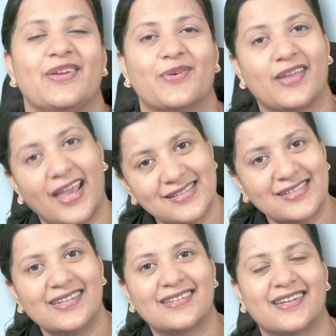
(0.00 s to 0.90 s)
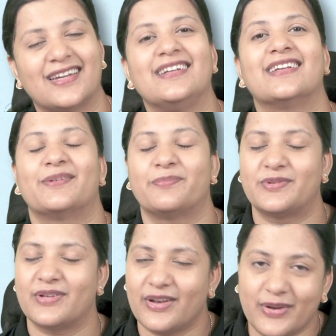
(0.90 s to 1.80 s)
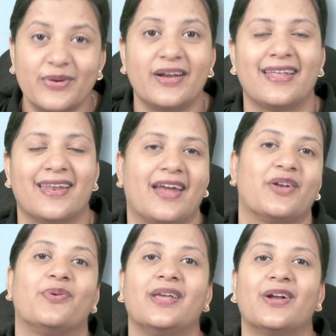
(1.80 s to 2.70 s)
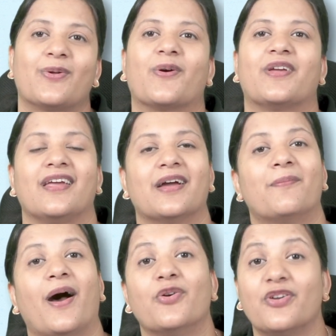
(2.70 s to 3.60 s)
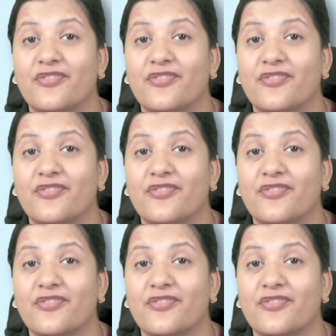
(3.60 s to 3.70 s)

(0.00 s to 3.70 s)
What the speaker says: You guessed it right, absolutely right. We are talking about